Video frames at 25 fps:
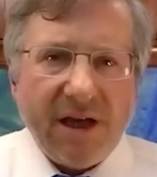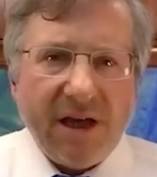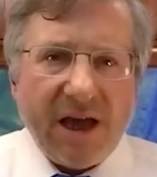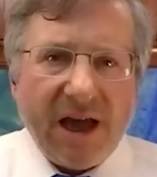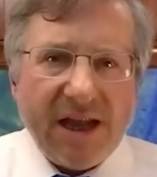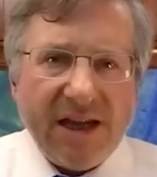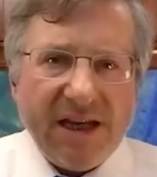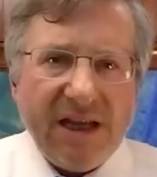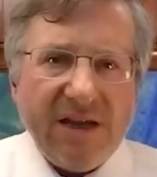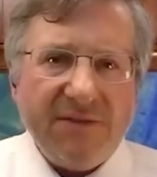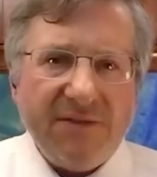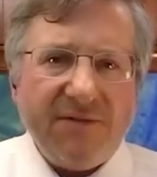
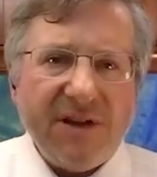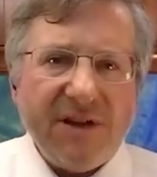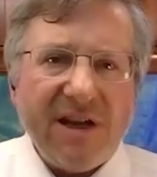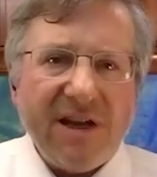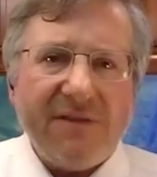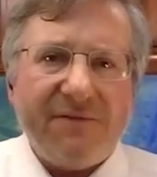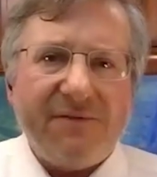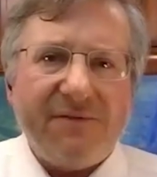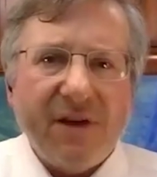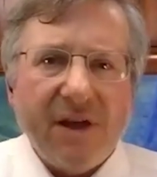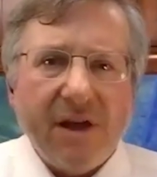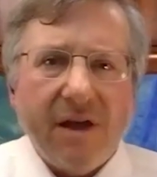And even
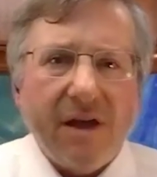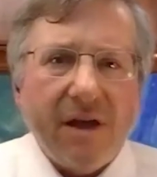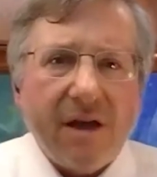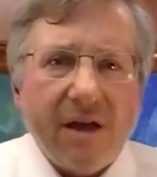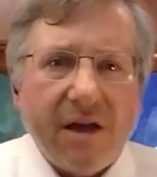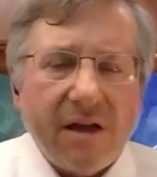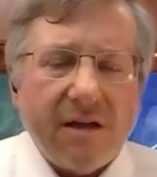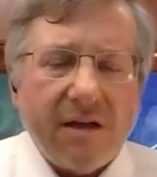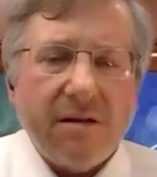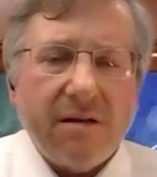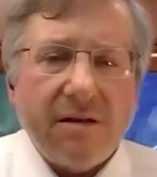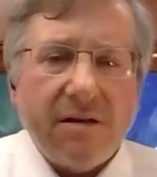if,
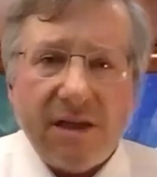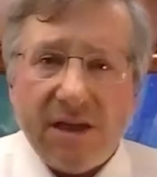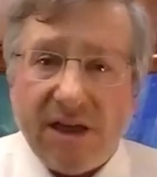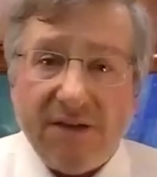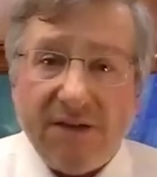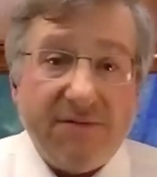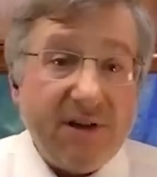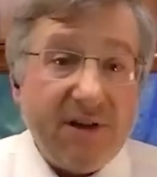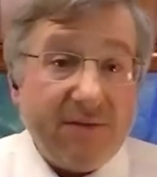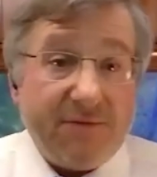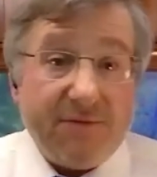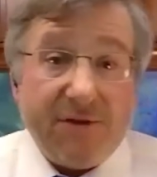
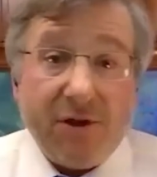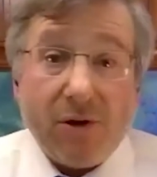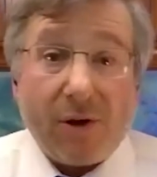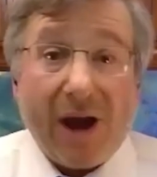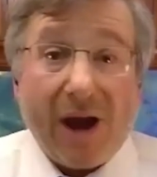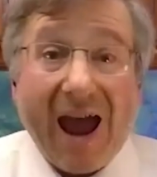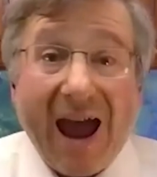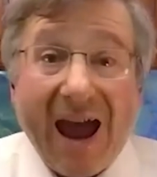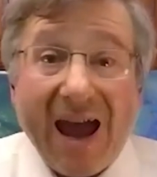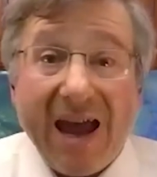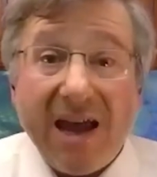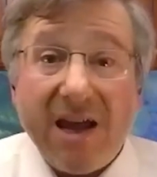even if you're
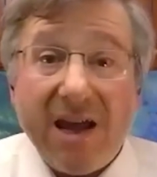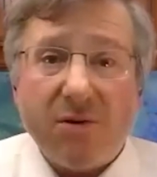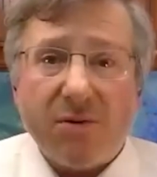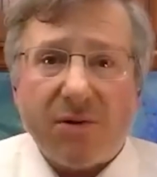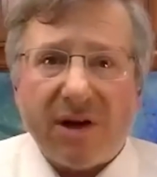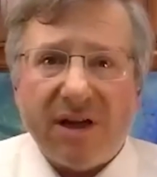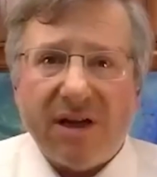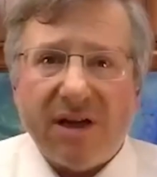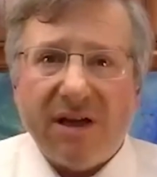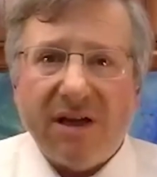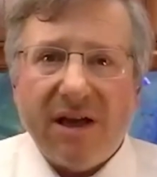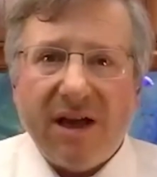
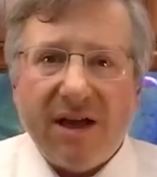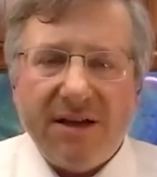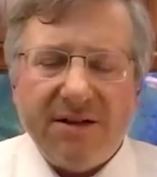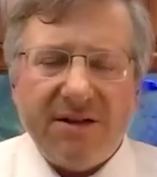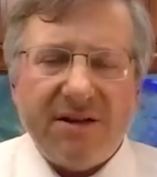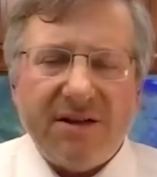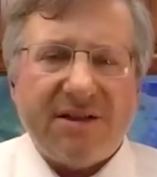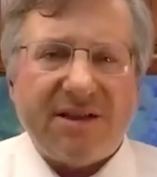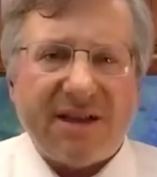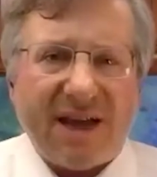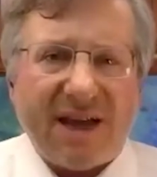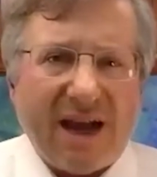angry and
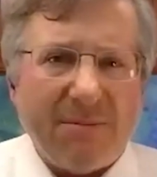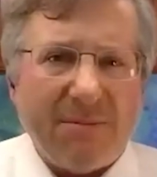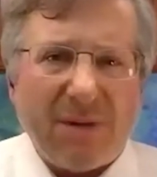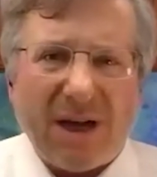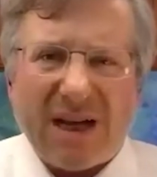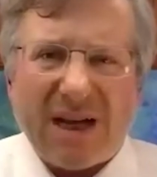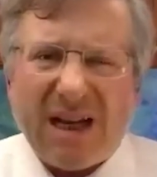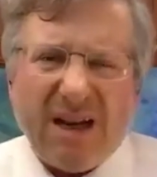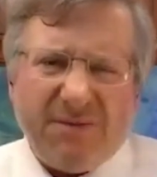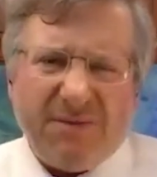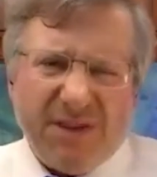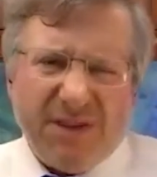you say, I'm
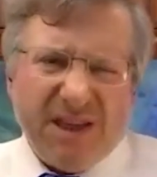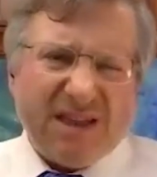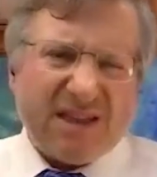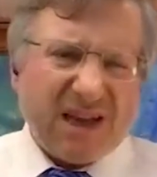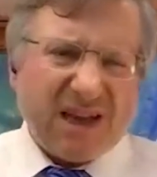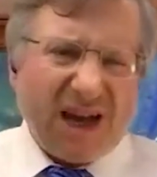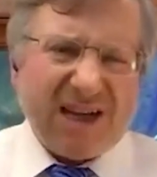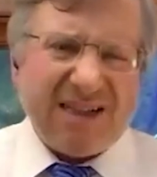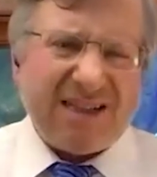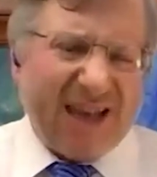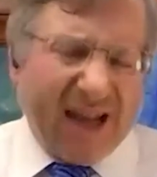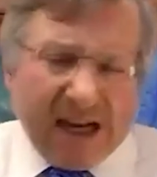not gonna give these
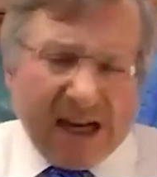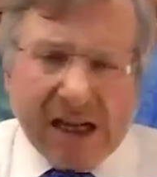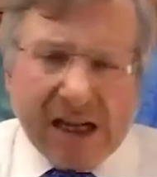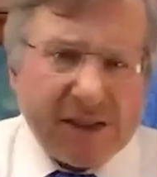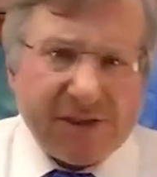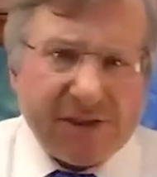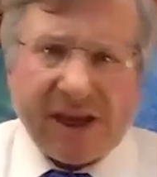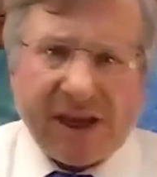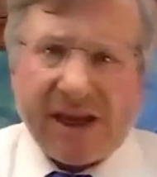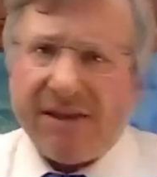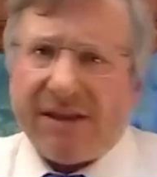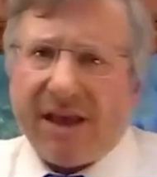guys
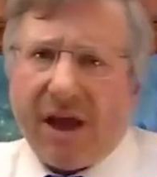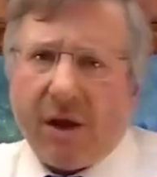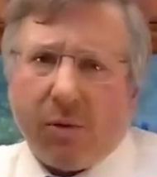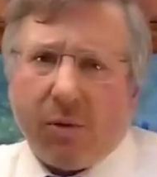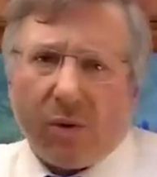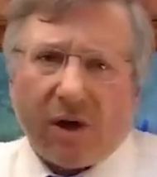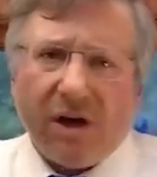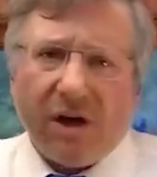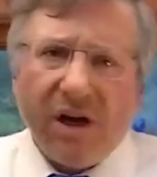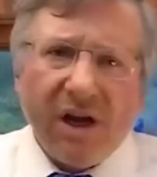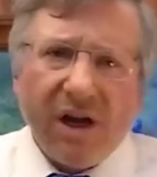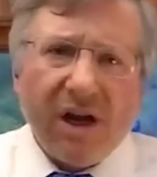anything, they
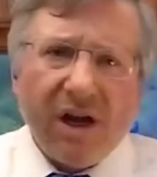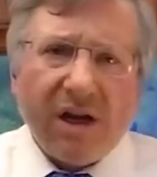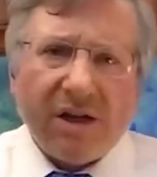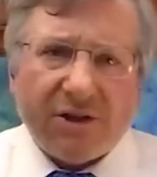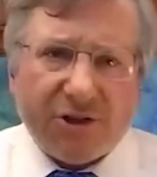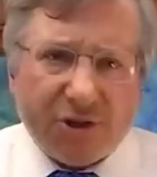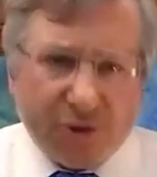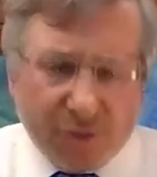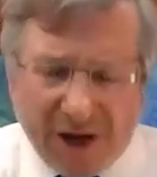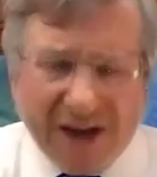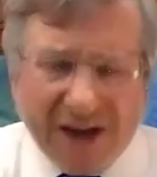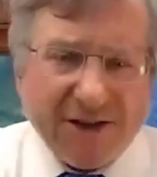were
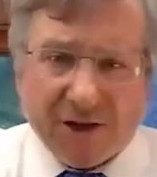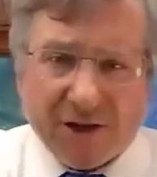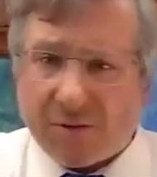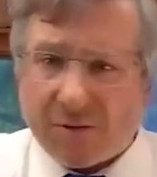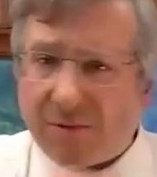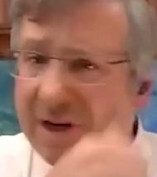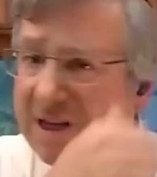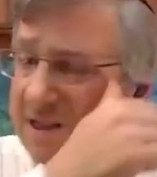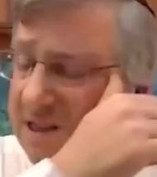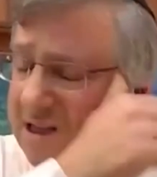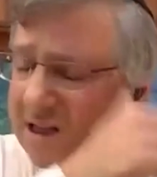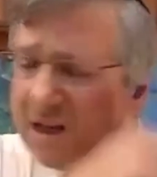
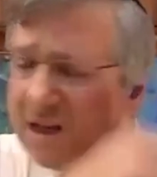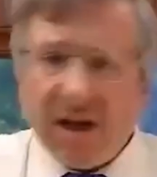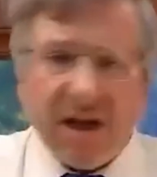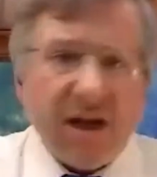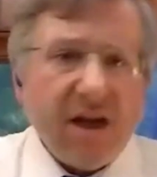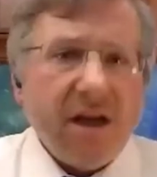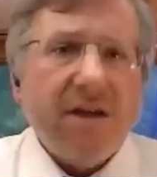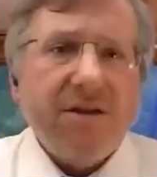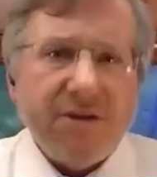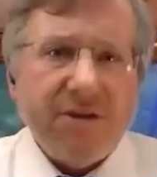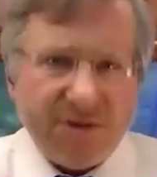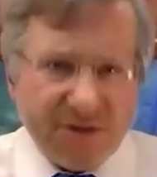treacherous,
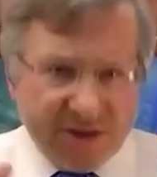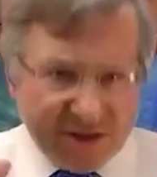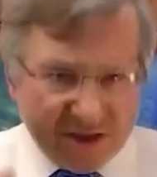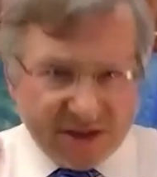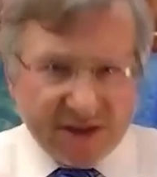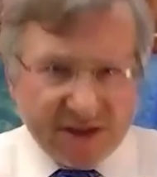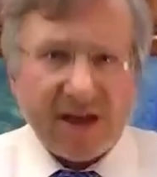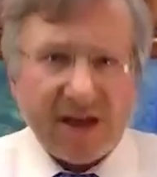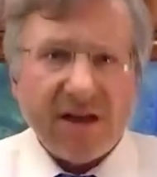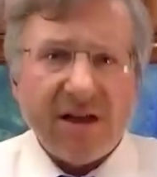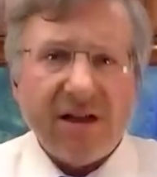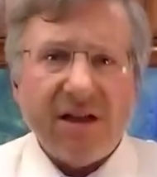you
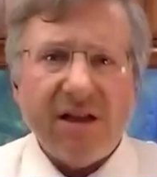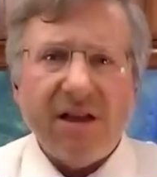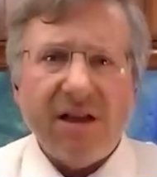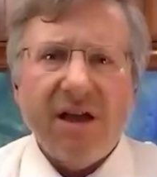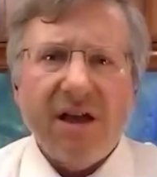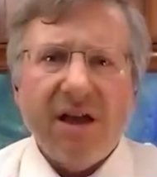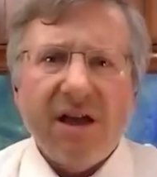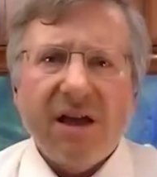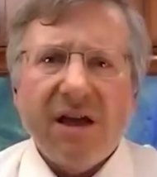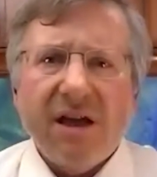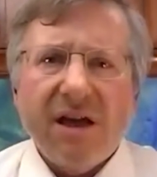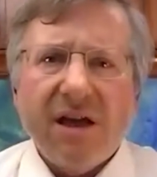
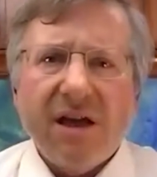still